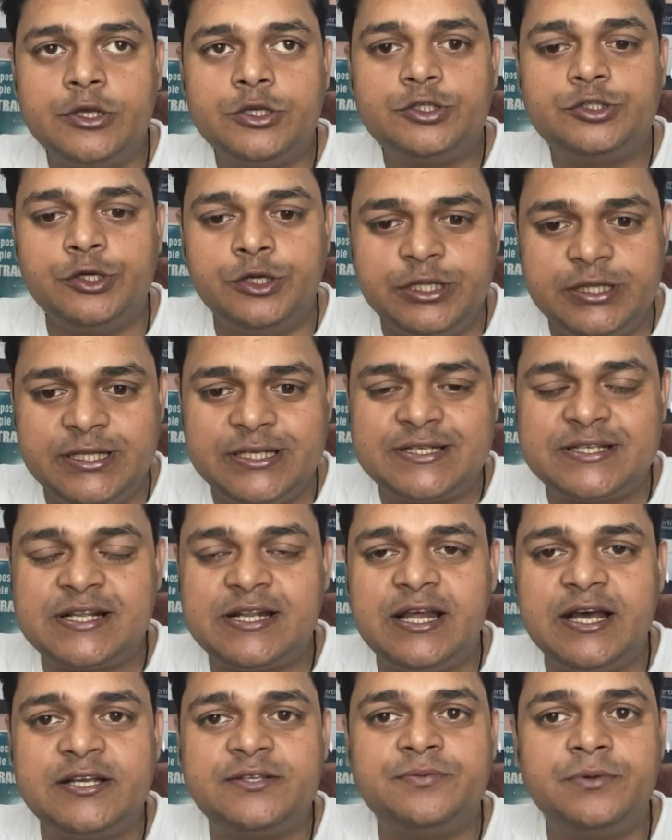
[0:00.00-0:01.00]
So in this
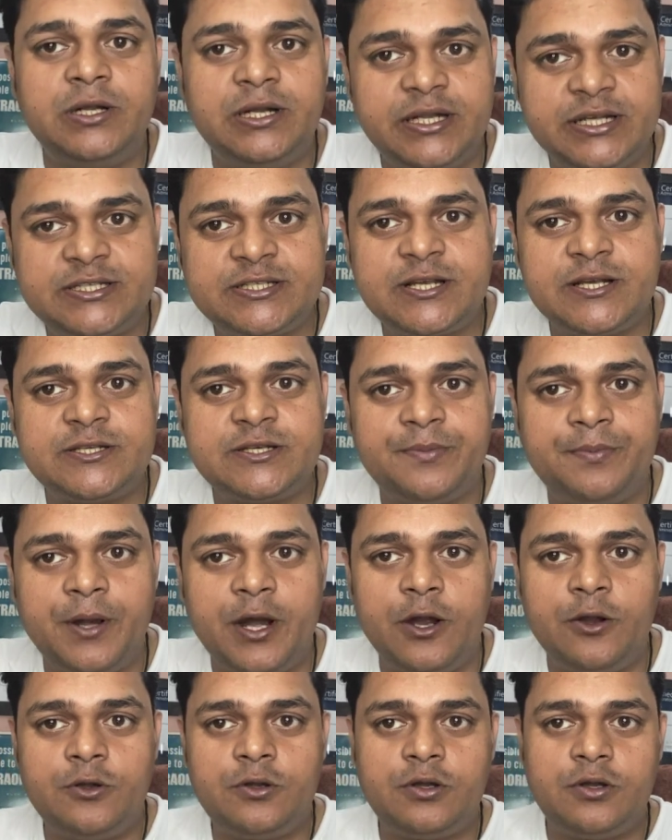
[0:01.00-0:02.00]
class, we'll discuss
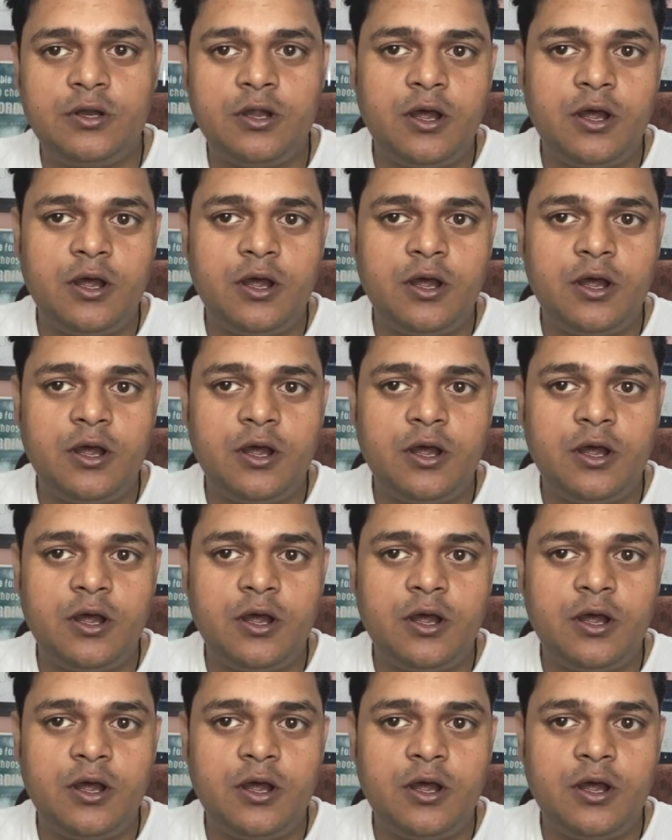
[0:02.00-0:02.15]
about